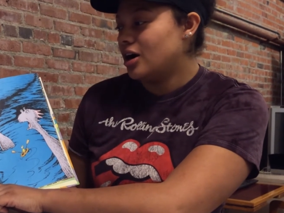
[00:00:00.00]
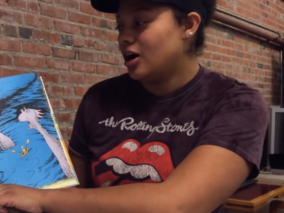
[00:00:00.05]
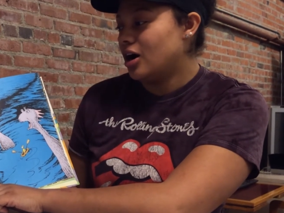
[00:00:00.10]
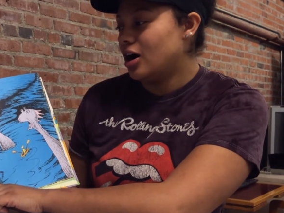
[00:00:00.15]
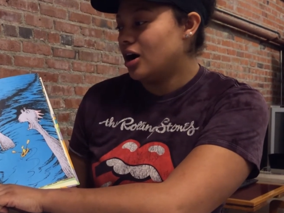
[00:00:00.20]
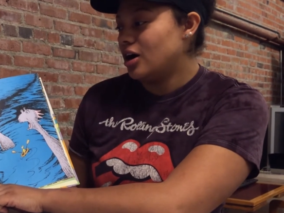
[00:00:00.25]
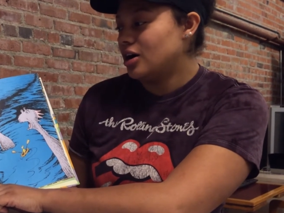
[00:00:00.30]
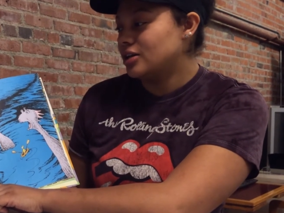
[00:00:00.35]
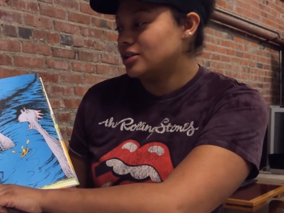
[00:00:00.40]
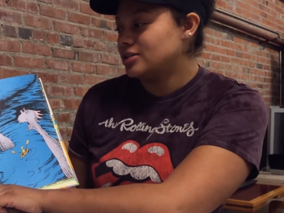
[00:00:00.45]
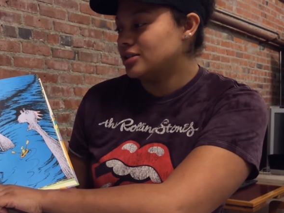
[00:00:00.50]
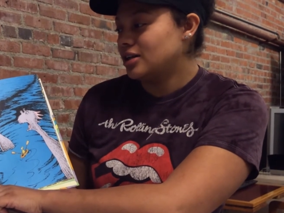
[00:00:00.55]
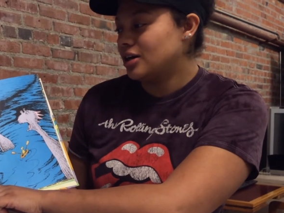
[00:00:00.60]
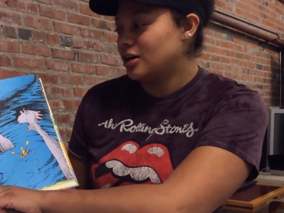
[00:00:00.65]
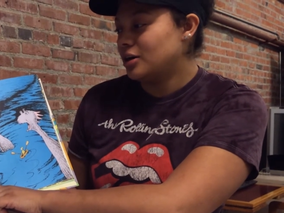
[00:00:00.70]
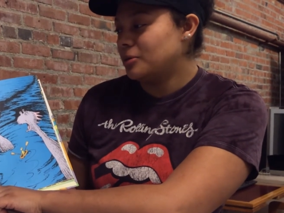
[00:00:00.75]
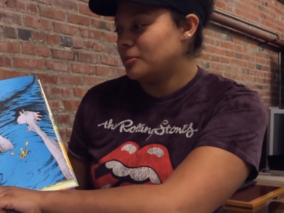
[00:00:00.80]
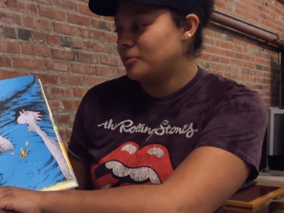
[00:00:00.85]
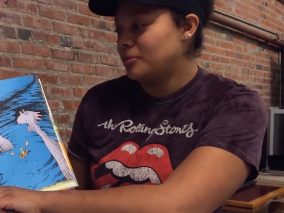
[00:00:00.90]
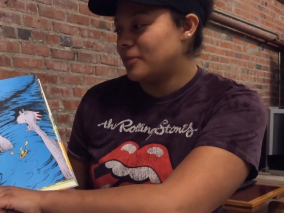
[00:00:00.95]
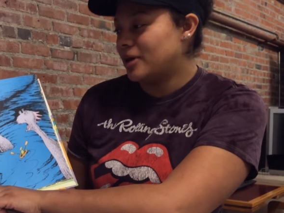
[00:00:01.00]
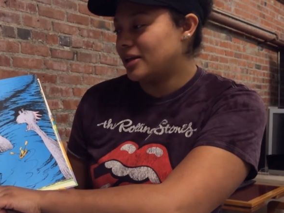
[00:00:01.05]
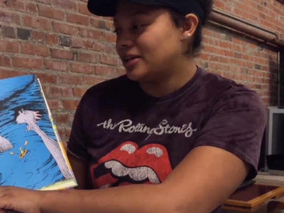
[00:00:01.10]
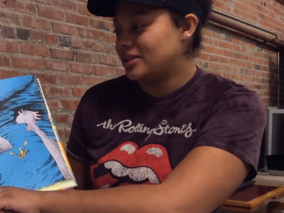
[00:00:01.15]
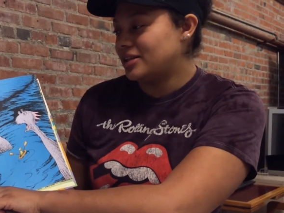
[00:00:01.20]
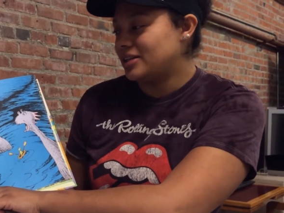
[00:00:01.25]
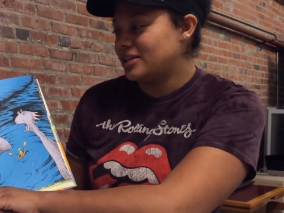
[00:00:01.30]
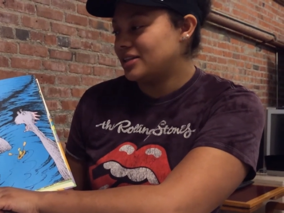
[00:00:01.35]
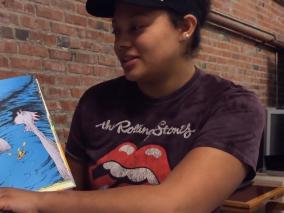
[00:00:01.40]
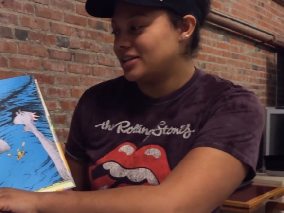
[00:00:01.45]
On up
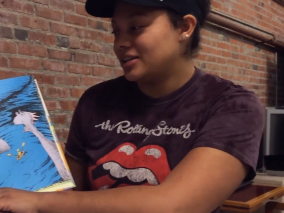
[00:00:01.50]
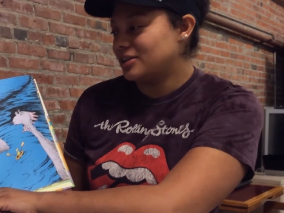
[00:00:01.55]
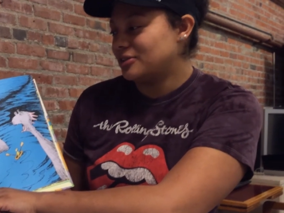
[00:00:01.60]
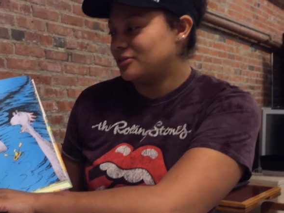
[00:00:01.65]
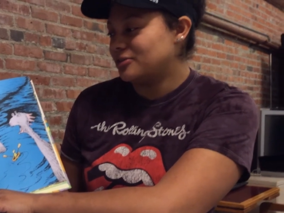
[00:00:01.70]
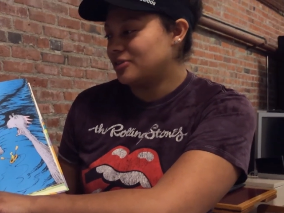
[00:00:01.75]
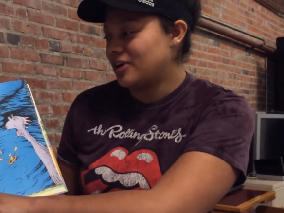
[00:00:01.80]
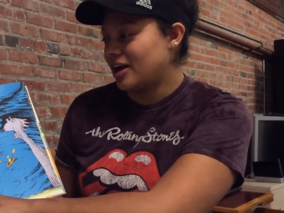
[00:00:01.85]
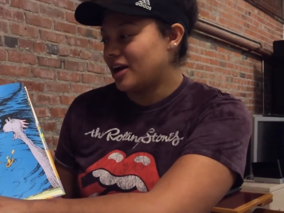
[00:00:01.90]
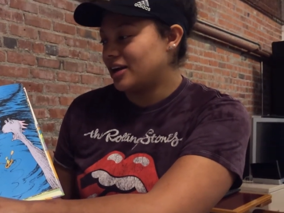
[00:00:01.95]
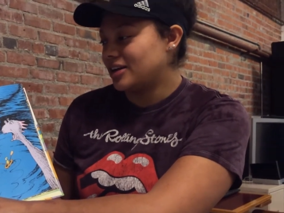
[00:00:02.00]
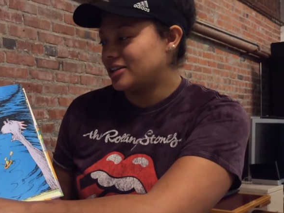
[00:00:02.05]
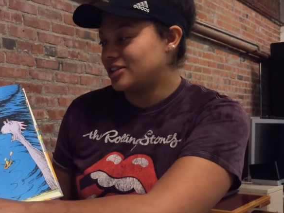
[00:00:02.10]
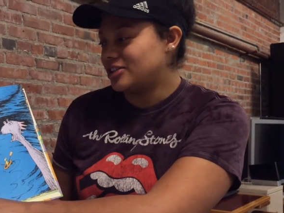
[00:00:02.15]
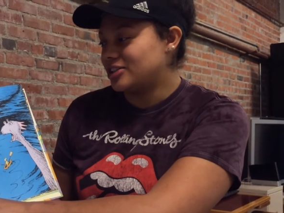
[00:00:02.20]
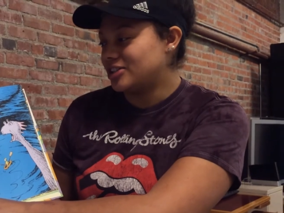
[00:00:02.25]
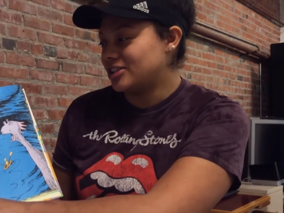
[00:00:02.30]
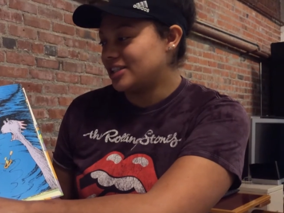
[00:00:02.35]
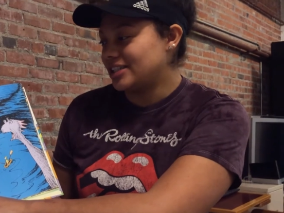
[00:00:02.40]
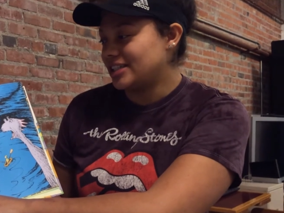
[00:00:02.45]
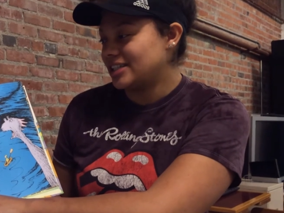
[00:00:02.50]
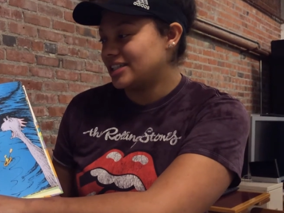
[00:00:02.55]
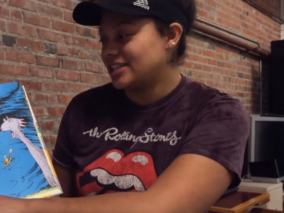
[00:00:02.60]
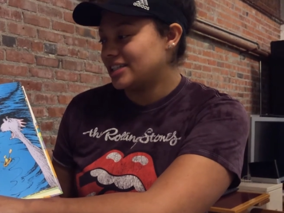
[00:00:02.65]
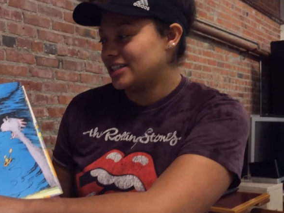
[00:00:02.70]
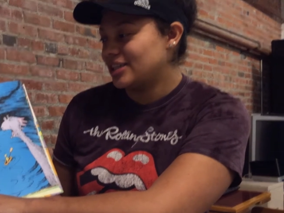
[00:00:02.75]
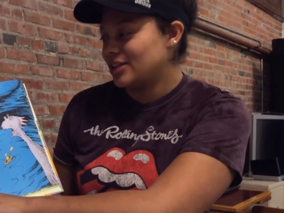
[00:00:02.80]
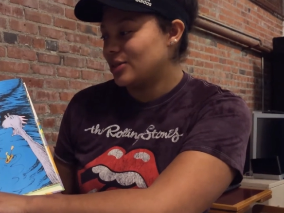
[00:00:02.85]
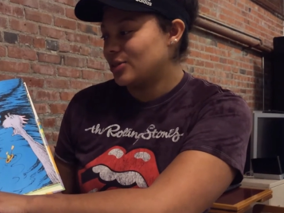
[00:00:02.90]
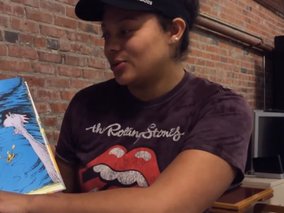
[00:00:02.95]
many a frightened creek.
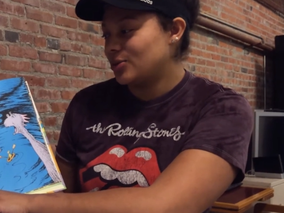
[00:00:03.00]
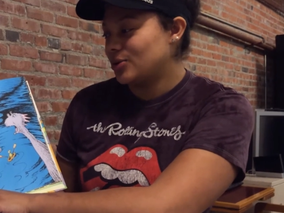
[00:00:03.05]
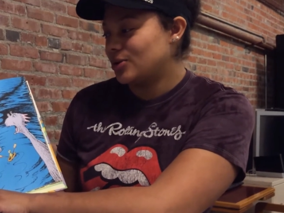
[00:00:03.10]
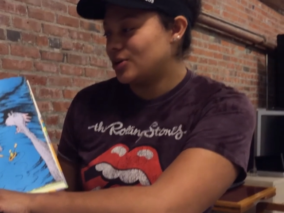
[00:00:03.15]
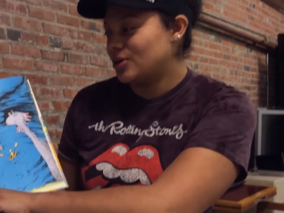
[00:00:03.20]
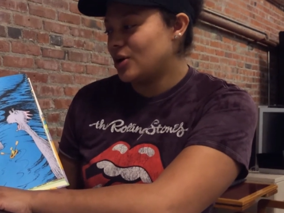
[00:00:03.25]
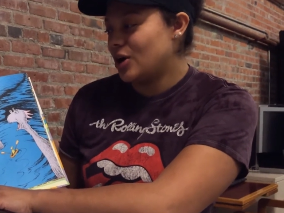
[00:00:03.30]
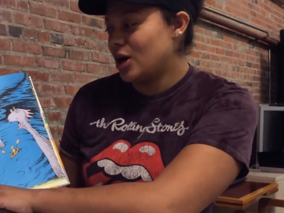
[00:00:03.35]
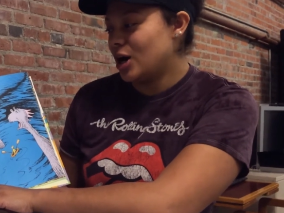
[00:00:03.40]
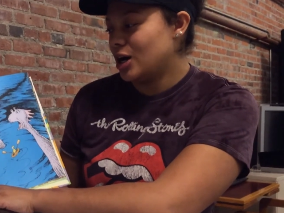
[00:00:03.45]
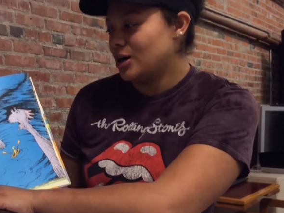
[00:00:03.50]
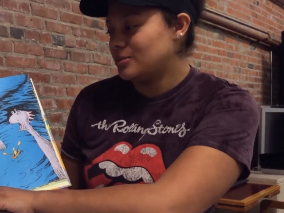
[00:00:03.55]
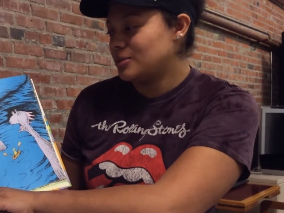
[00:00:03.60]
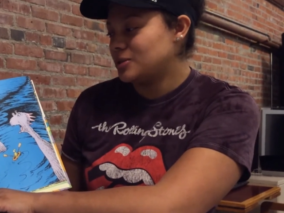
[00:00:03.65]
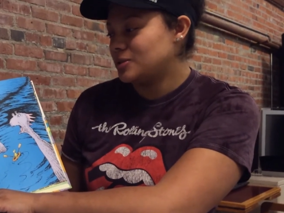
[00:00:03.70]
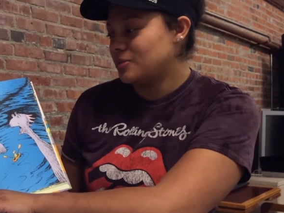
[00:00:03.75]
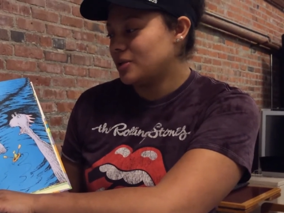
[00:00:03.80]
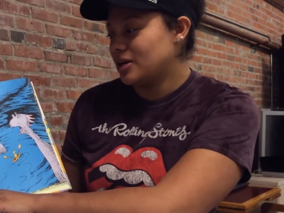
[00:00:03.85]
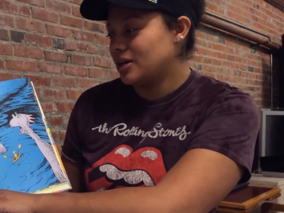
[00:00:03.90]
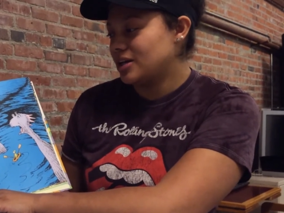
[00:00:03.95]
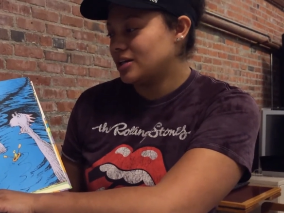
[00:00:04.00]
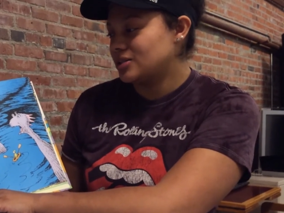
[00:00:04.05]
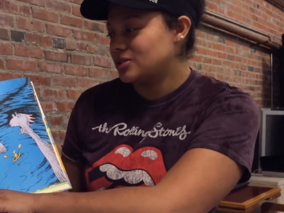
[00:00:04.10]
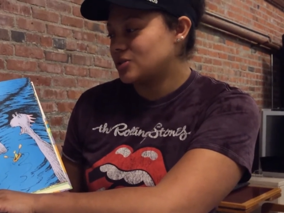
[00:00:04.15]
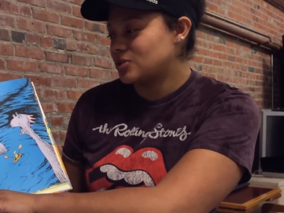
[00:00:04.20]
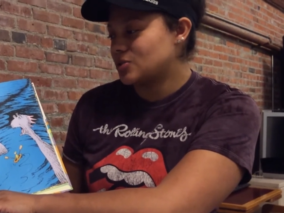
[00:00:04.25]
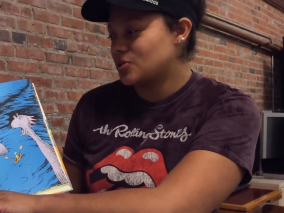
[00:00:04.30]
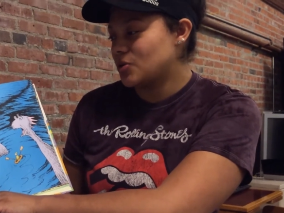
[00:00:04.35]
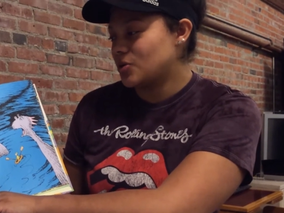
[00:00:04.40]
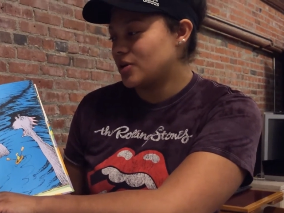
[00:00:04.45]
Through your arms may get
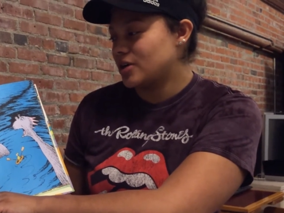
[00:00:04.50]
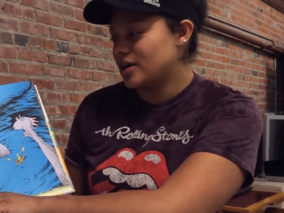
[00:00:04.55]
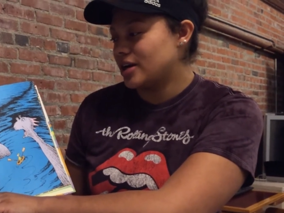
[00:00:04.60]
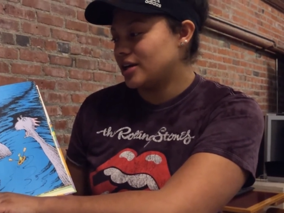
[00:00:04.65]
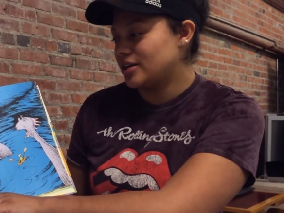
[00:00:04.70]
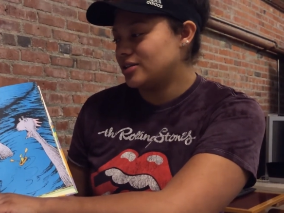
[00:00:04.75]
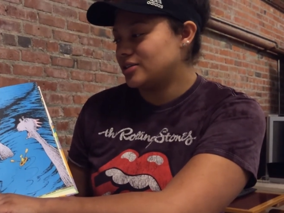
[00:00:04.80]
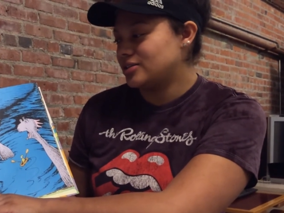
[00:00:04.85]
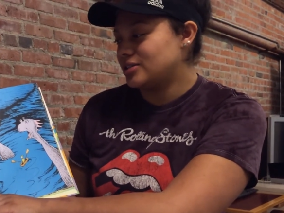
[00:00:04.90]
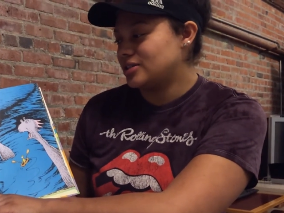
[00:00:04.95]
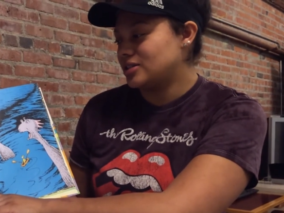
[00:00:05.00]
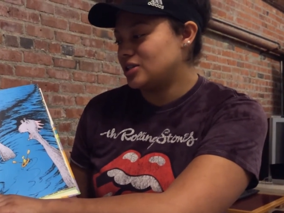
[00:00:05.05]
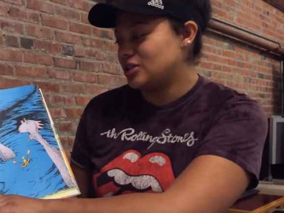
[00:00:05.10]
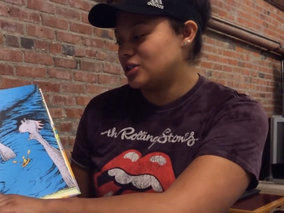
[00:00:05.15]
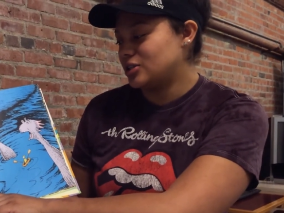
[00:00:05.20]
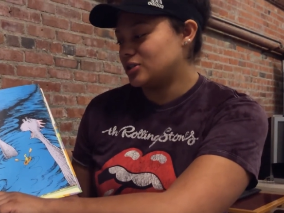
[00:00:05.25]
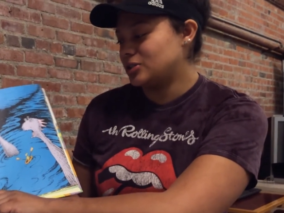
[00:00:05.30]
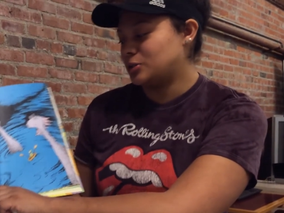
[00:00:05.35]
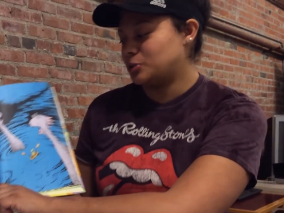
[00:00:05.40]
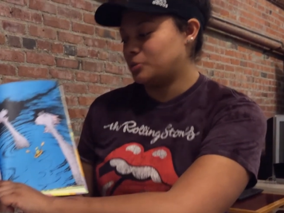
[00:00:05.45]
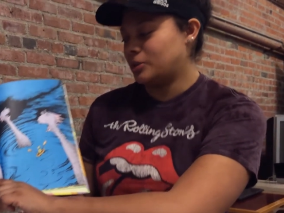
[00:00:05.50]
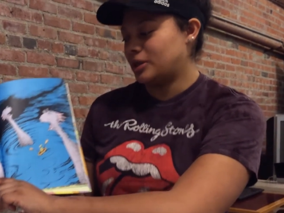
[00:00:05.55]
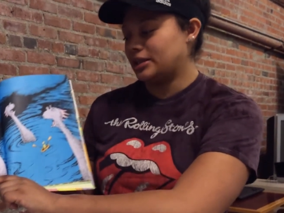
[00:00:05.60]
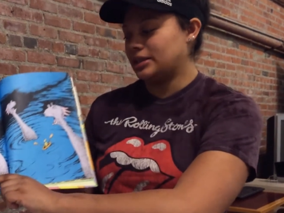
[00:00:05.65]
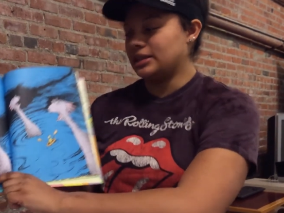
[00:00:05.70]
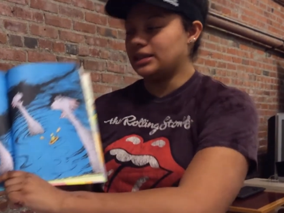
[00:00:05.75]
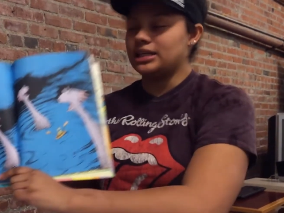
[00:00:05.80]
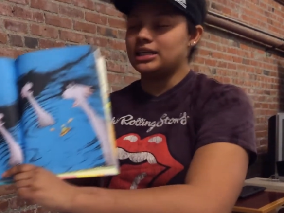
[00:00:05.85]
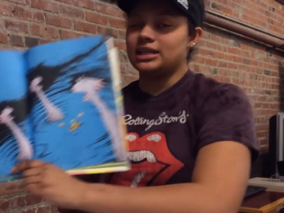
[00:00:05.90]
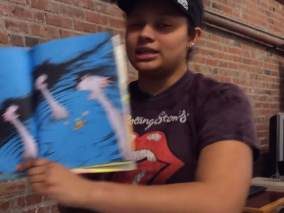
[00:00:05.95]
sore and your sneakers may
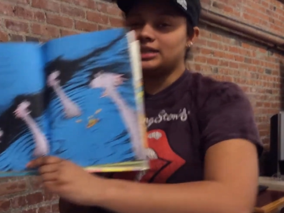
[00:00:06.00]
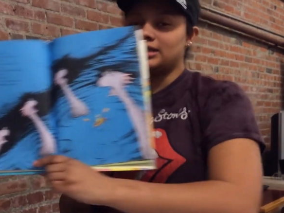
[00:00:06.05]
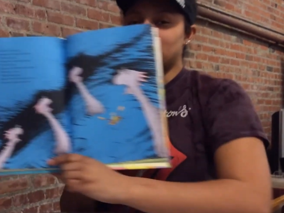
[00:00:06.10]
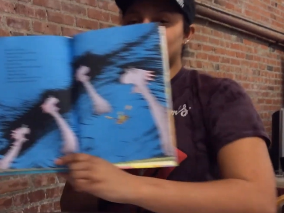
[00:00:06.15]
leak.